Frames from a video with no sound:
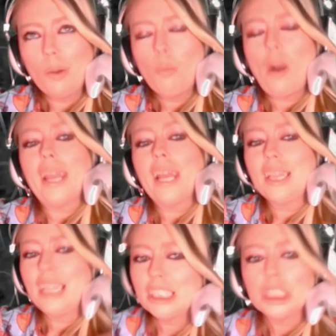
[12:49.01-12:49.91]
why
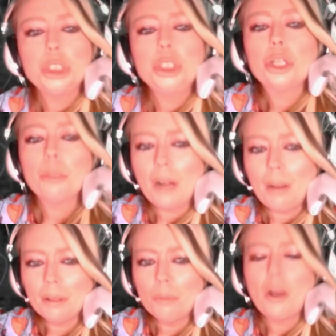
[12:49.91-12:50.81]
this is your
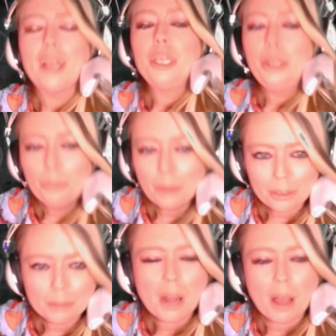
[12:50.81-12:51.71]
problem, why you are
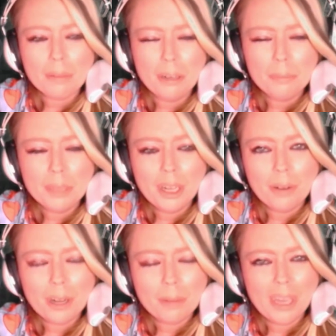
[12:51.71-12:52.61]
the problem. You know
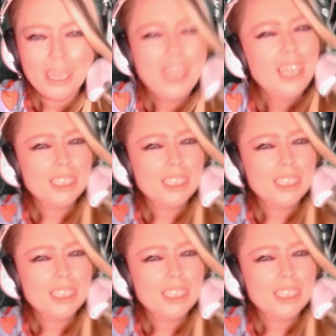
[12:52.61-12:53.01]
what I mean?